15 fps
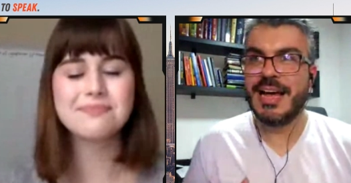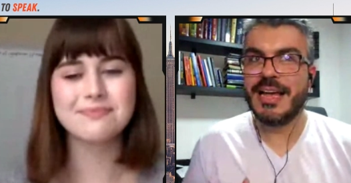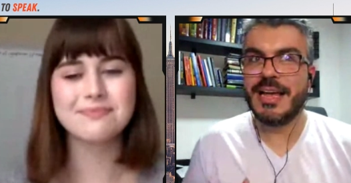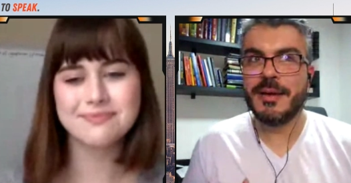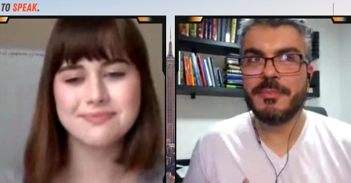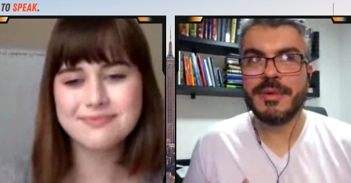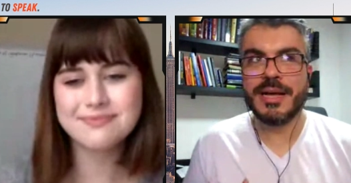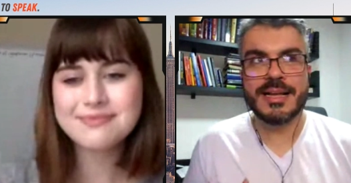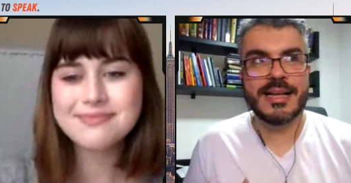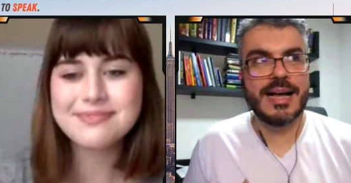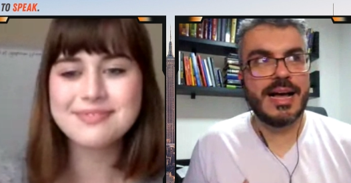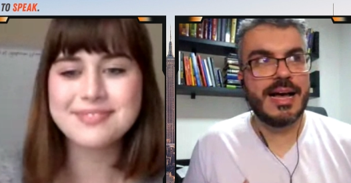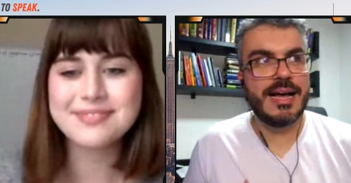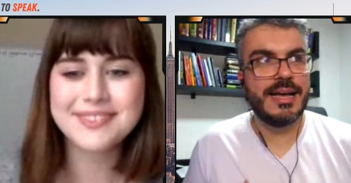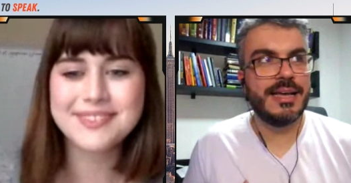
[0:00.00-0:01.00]
Speaker 1: am a
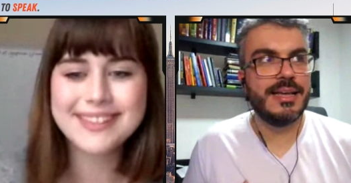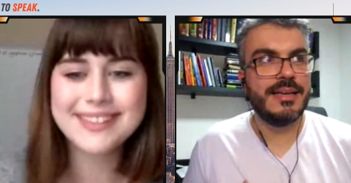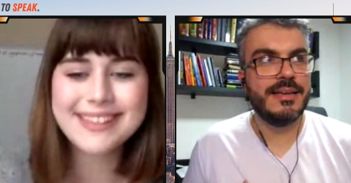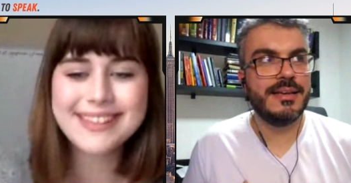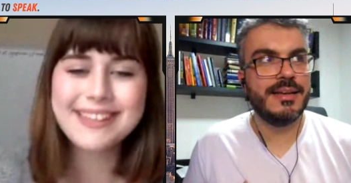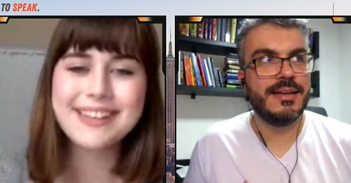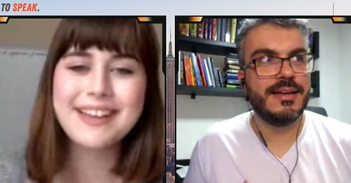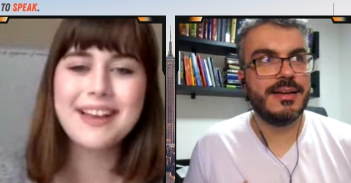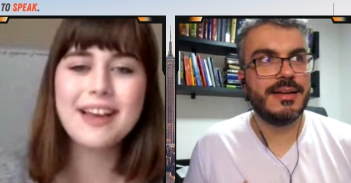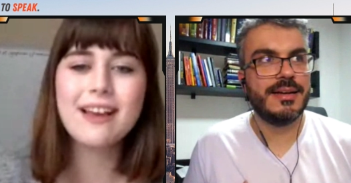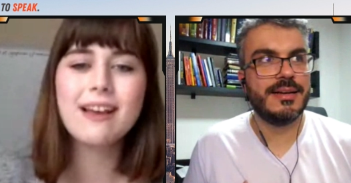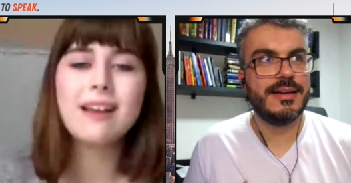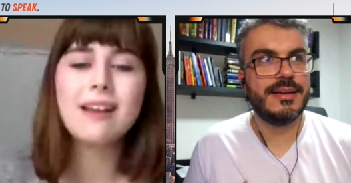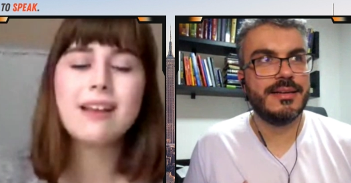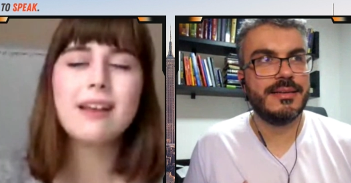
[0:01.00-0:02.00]
guy. Uh,
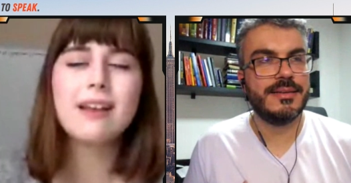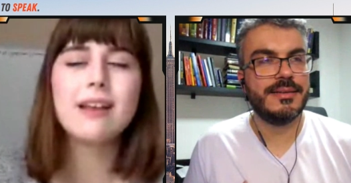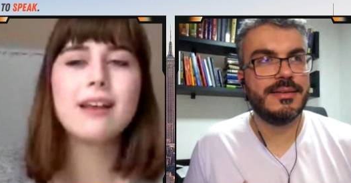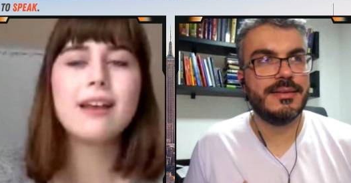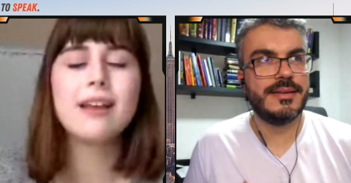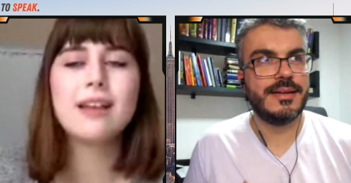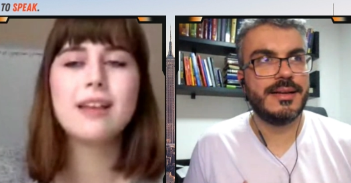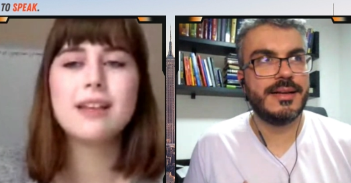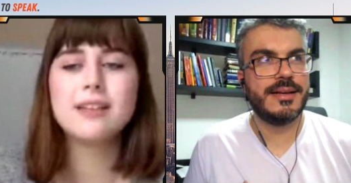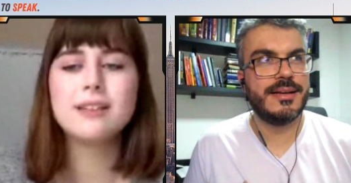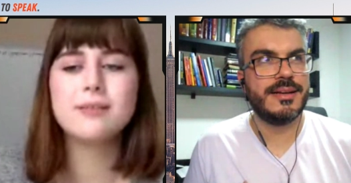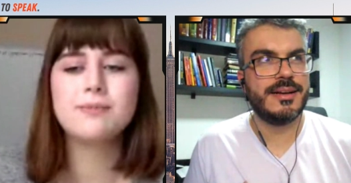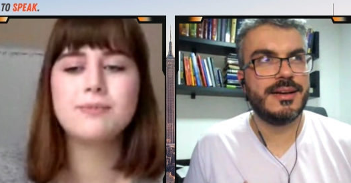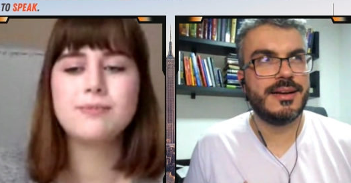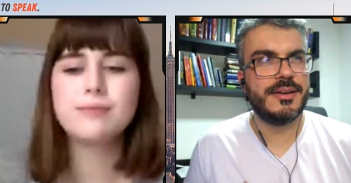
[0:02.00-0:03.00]
uh,
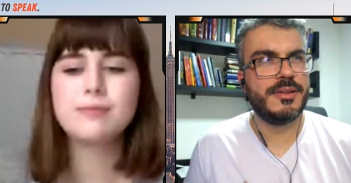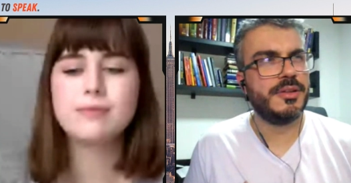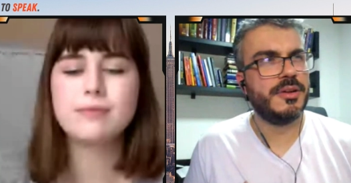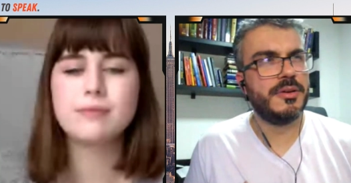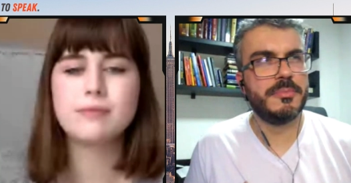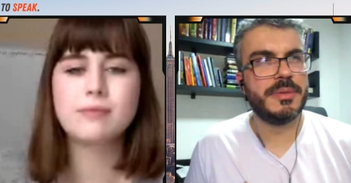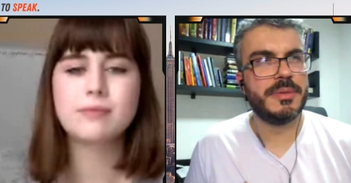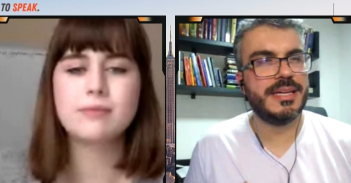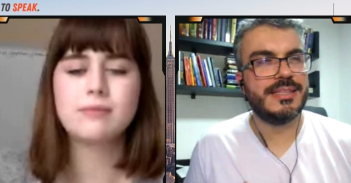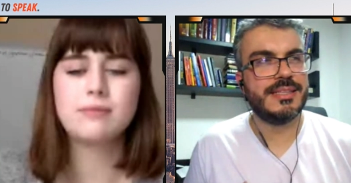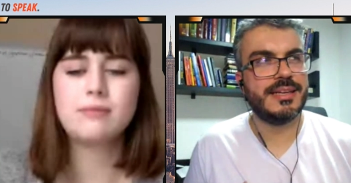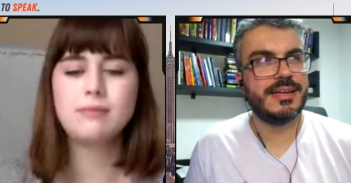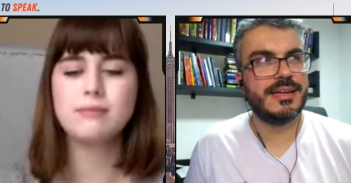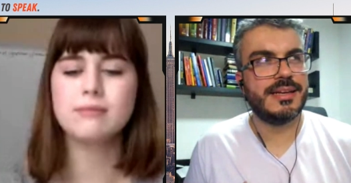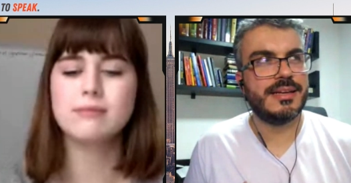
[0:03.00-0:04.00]
I don't know, but
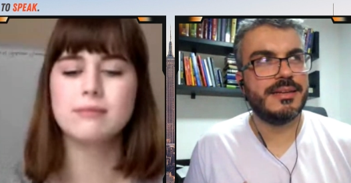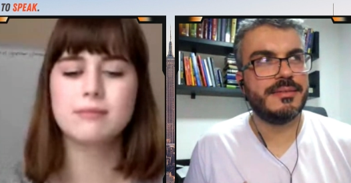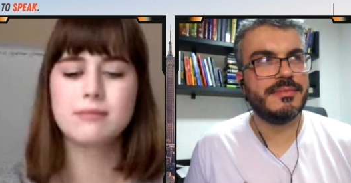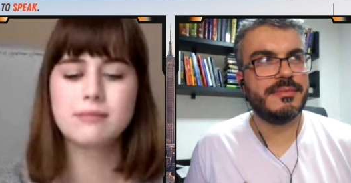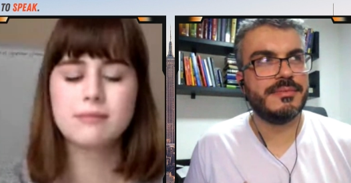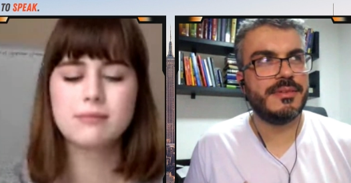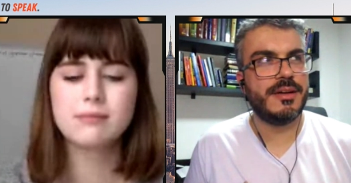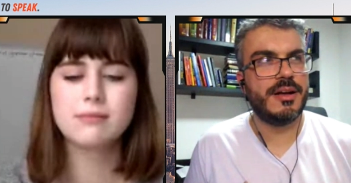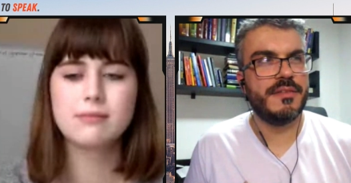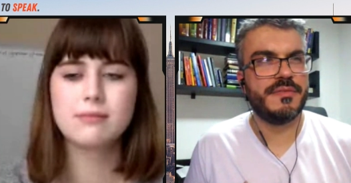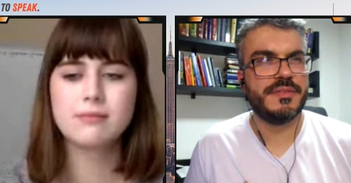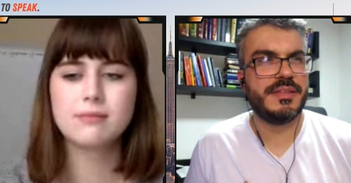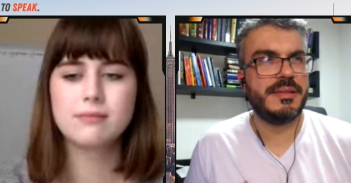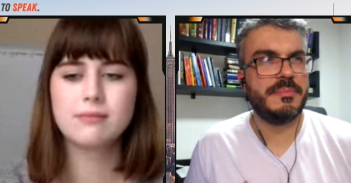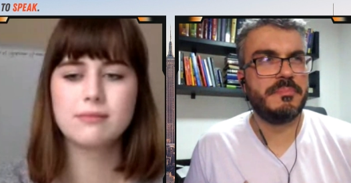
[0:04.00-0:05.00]
uh, of
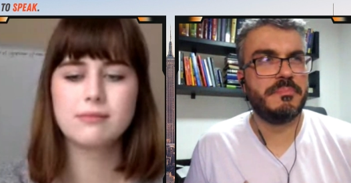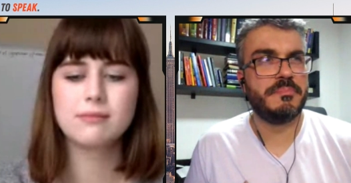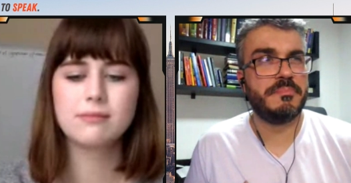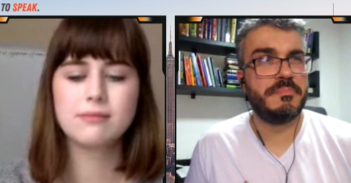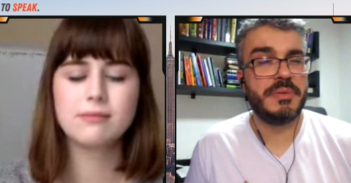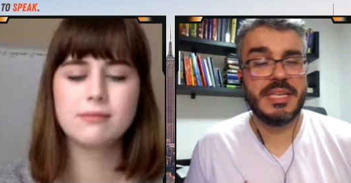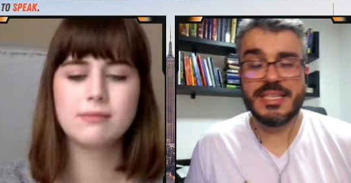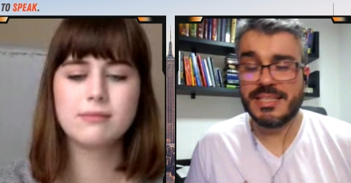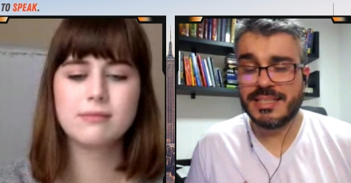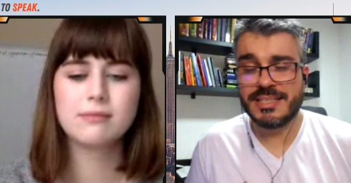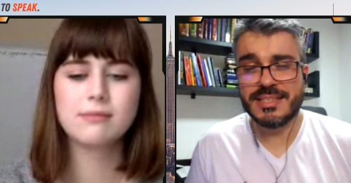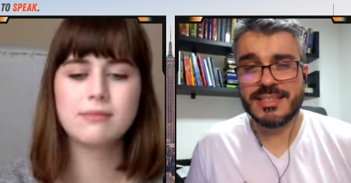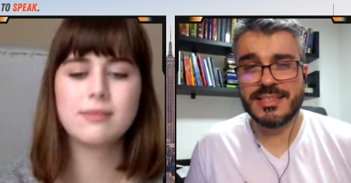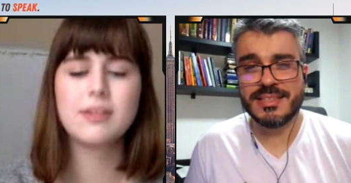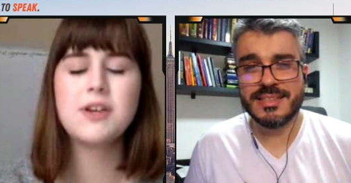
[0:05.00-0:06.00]
the
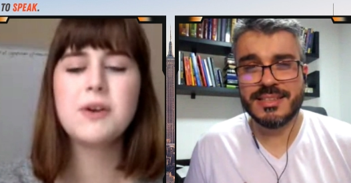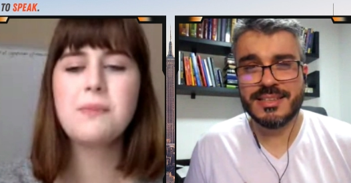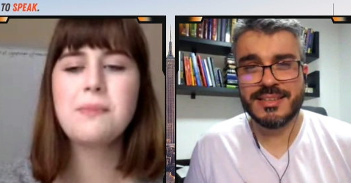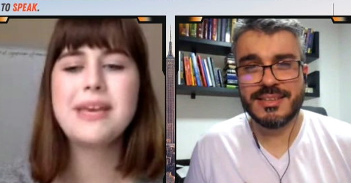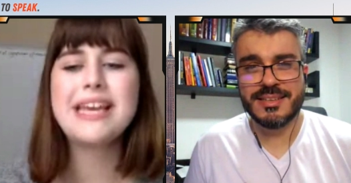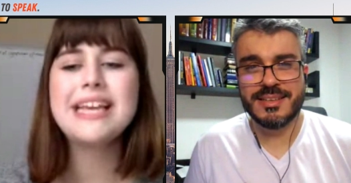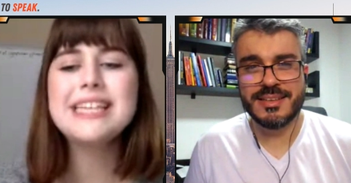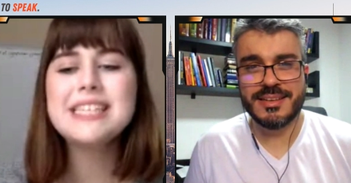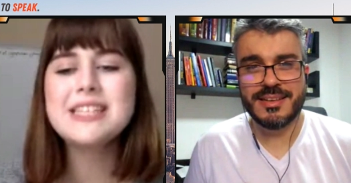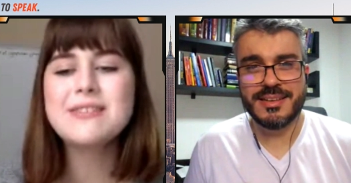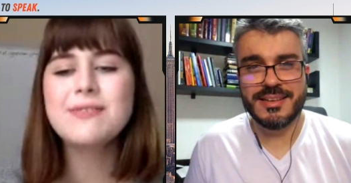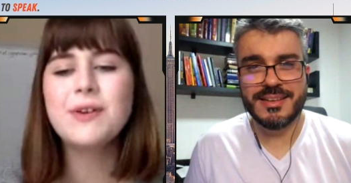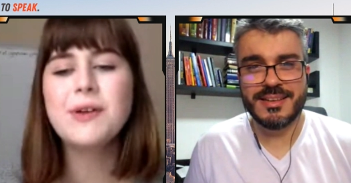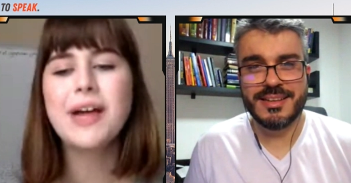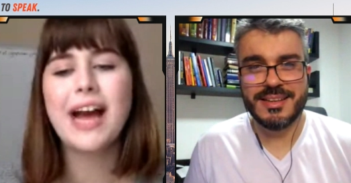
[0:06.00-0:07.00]
peace.
Speaker 2: You're a
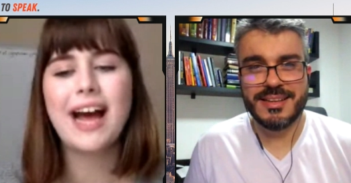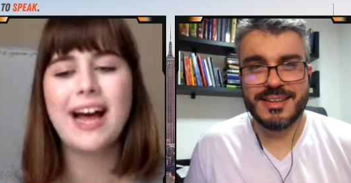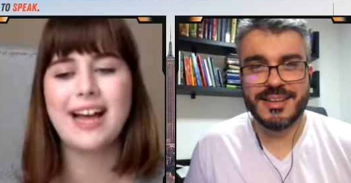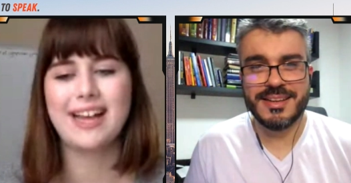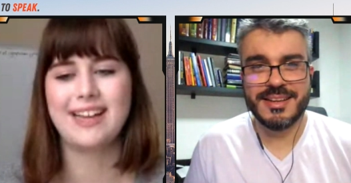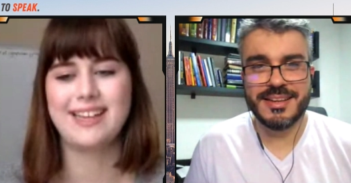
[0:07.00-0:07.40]
peaceful guy.